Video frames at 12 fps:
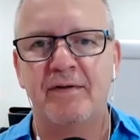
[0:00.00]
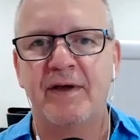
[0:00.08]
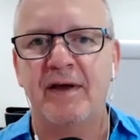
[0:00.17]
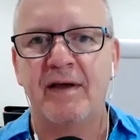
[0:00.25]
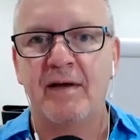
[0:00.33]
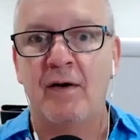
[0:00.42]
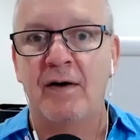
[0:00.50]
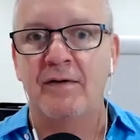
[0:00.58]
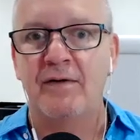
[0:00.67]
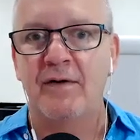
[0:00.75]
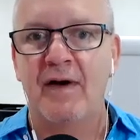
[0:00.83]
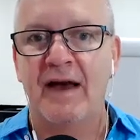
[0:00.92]
thinking, oh,
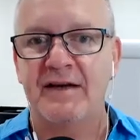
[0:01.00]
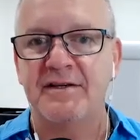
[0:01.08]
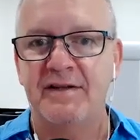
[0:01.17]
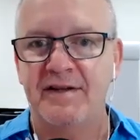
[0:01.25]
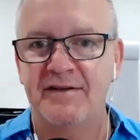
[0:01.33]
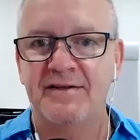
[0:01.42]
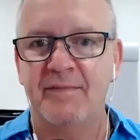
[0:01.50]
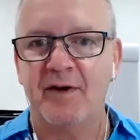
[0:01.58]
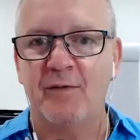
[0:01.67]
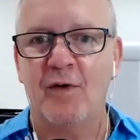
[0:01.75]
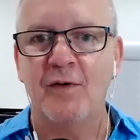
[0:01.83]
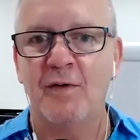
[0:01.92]
you actually did
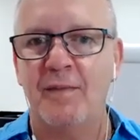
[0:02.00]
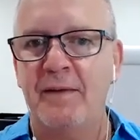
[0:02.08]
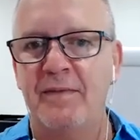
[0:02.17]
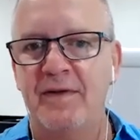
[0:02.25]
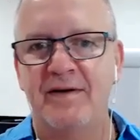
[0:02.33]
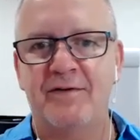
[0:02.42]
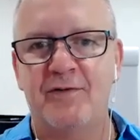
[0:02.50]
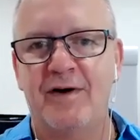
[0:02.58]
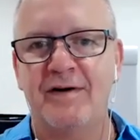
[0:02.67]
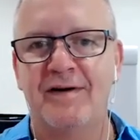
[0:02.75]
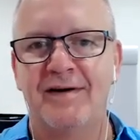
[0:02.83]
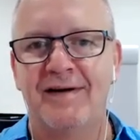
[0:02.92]
something wrong, or maybe the
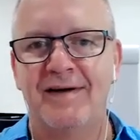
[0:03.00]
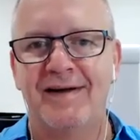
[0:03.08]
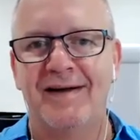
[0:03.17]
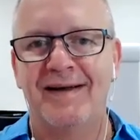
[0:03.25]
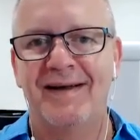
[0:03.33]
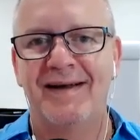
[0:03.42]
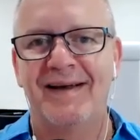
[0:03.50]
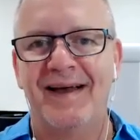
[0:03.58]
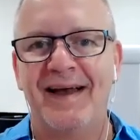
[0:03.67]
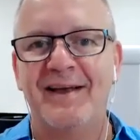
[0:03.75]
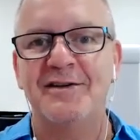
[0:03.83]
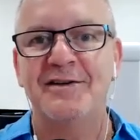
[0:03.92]
drug
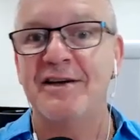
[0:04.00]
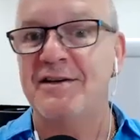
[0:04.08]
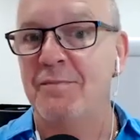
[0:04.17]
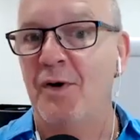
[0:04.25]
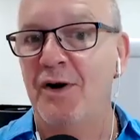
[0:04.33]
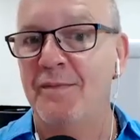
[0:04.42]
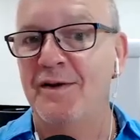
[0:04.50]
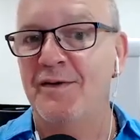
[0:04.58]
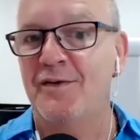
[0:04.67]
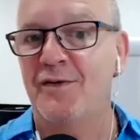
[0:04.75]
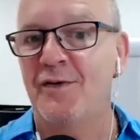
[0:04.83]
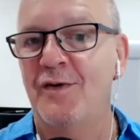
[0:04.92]
accusation might have been
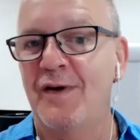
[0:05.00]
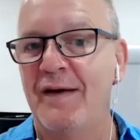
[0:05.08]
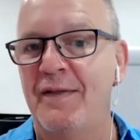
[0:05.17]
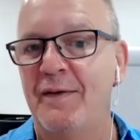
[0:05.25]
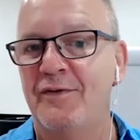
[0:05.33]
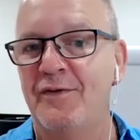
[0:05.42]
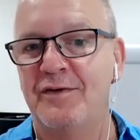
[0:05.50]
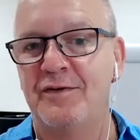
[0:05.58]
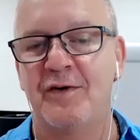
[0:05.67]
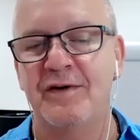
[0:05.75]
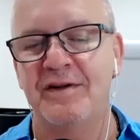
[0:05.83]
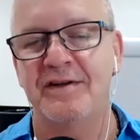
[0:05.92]
true, and they were sort of
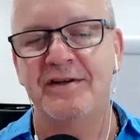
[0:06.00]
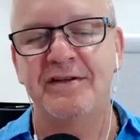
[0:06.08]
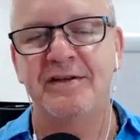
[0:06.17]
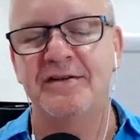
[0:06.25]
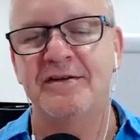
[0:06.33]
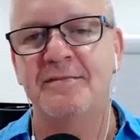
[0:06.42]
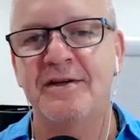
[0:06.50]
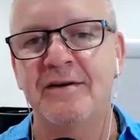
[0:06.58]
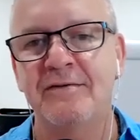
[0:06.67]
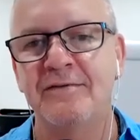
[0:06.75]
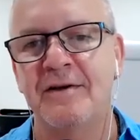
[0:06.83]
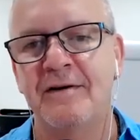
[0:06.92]
trying to distance
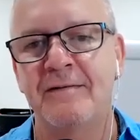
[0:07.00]
themselves?